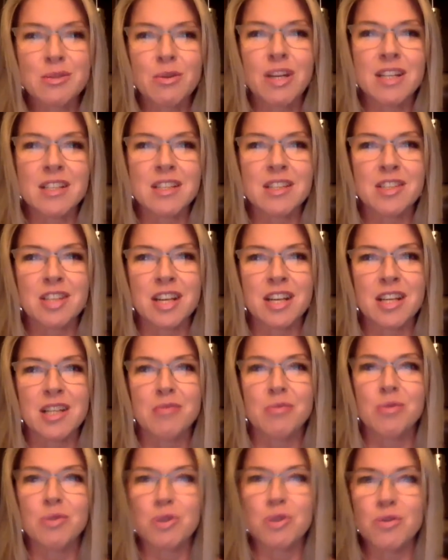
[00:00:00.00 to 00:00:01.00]
what Isagenix
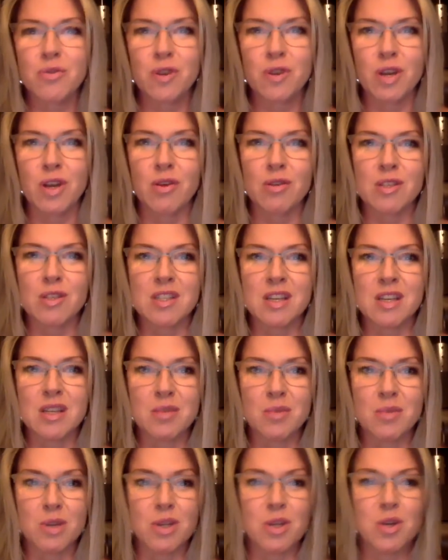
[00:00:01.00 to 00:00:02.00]
will do for you
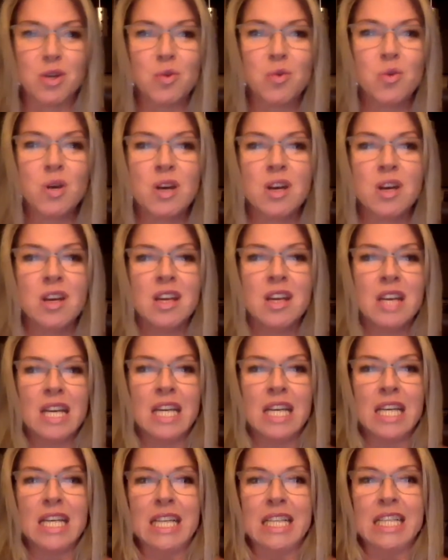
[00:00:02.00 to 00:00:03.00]
is when you
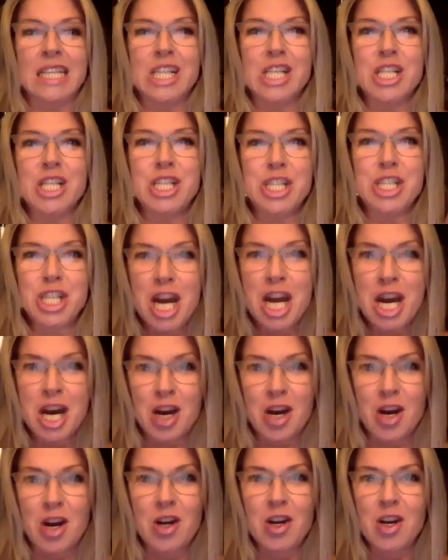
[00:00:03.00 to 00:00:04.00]

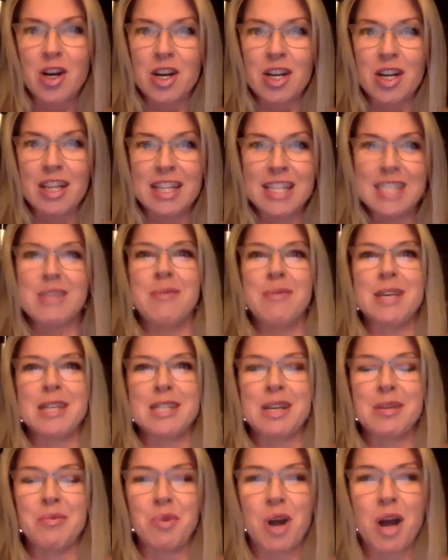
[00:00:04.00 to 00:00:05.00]
share these
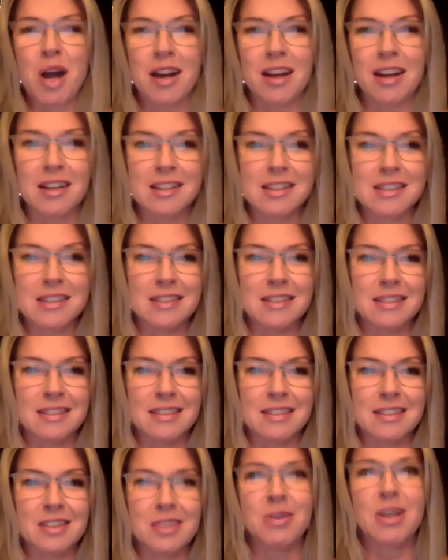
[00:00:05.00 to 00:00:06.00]
amazing products,
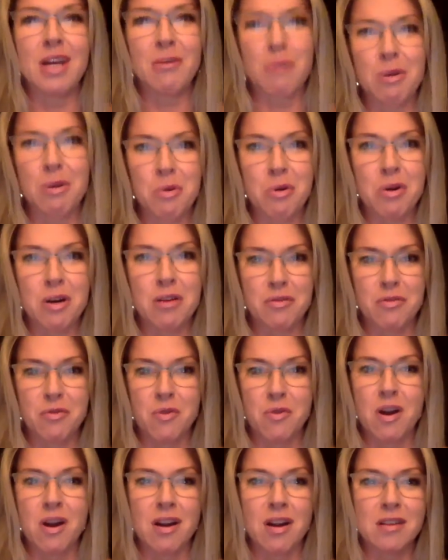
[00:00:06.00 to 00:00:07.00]
you get rewarded
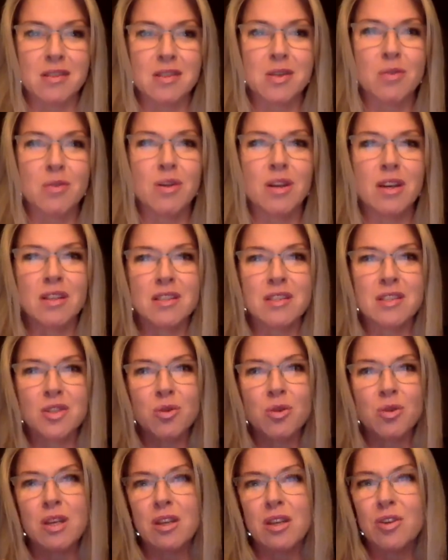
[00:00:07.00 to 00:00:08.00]
for it. So
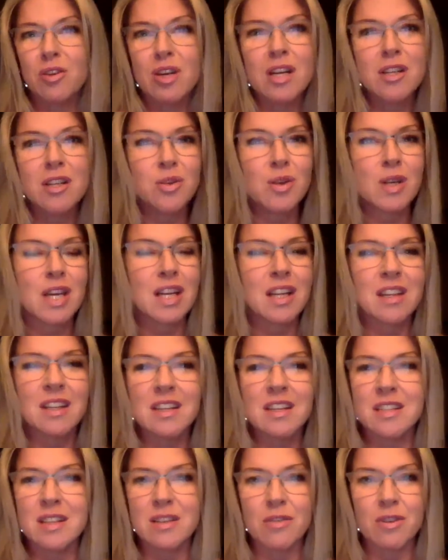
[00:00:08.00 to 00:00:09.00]
you're not doing
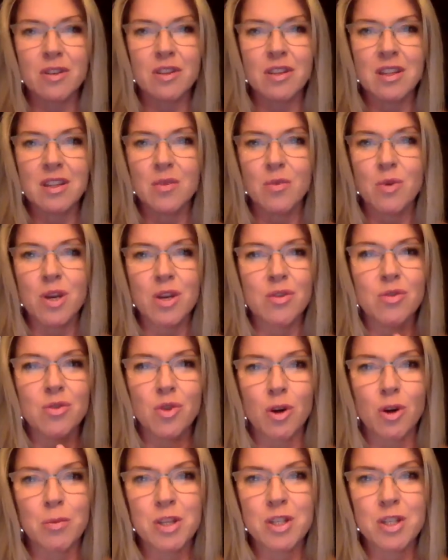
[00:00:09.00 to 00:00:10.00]
anything differently than what you
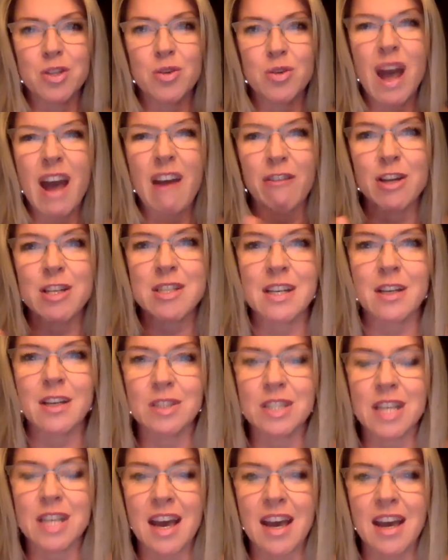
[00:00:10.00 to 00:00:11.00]
normally do every single
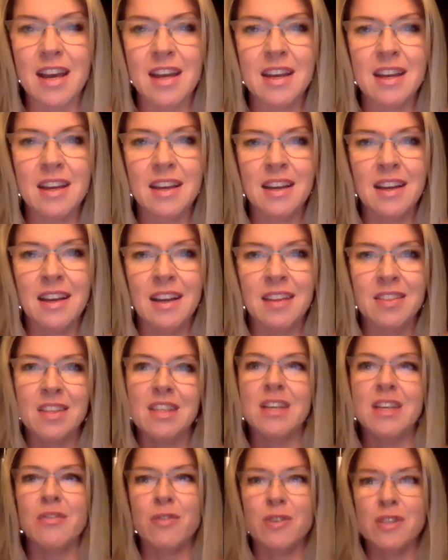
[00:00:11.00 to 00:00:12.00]
day. The
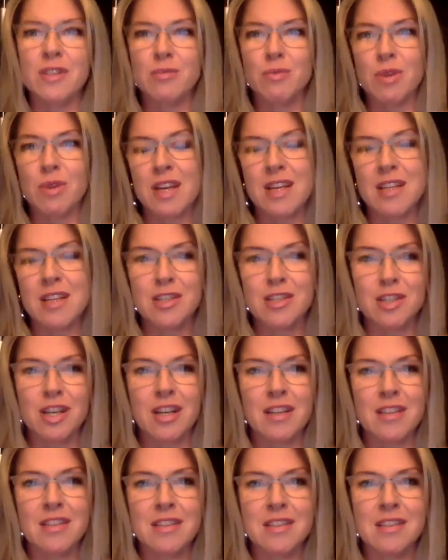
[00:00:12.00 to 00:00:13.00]
difference with
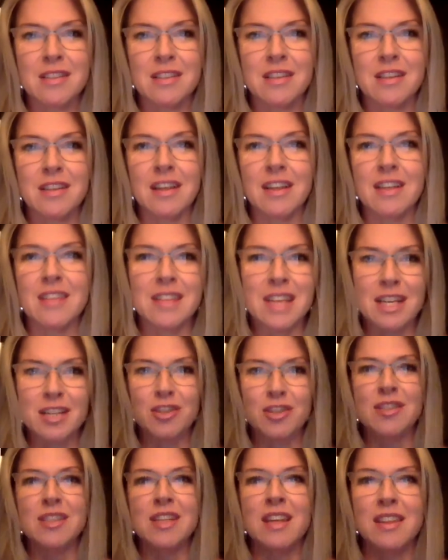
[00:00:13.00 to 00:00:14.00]
Isagenix is they
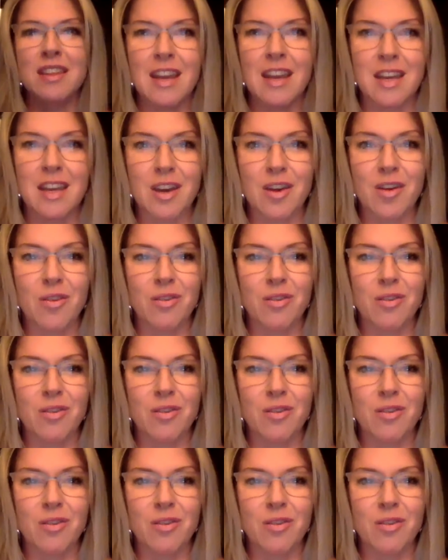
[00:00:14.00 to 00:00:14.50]
just say thank you.